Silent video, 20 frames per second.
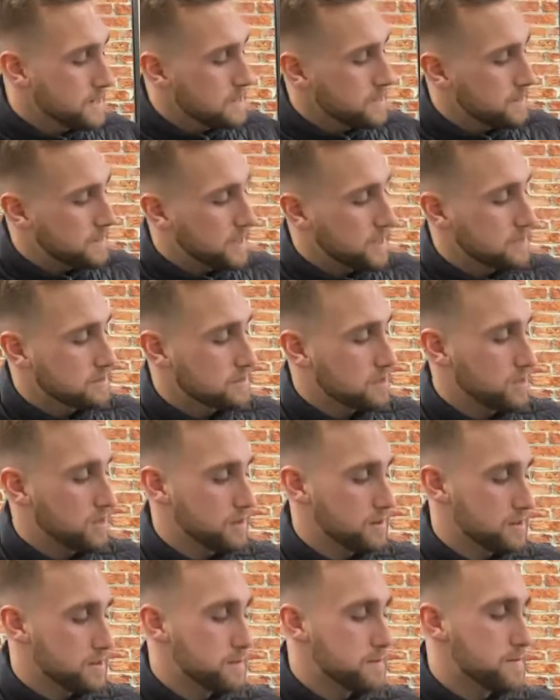That's
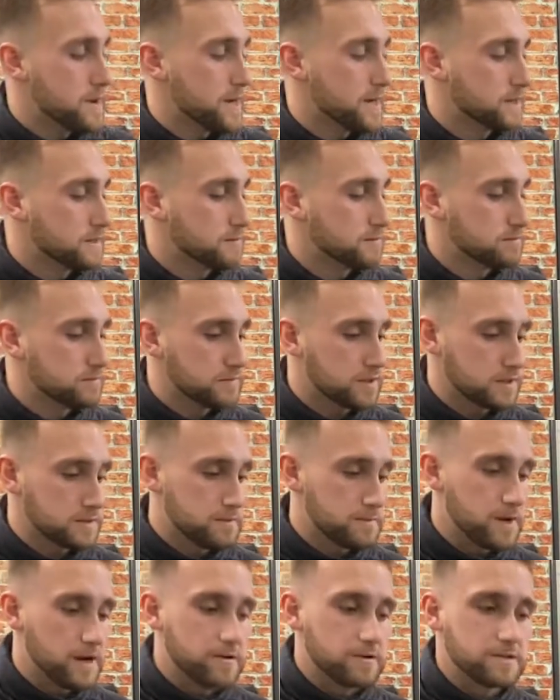kind of that's
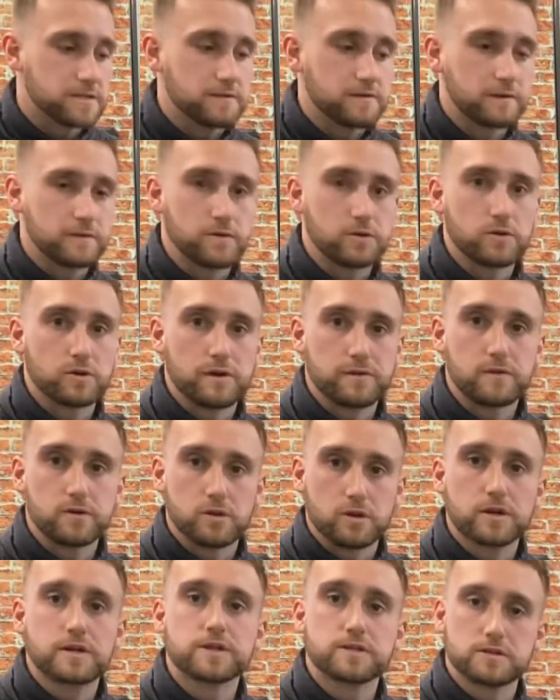imperative if you're
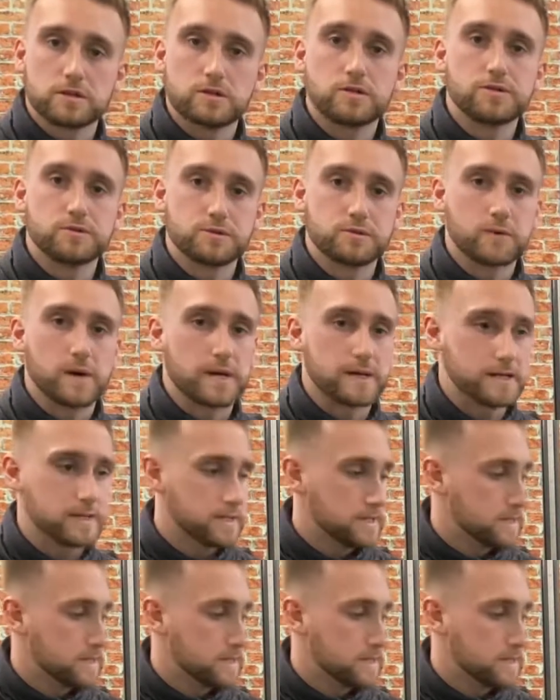looking to lose weight.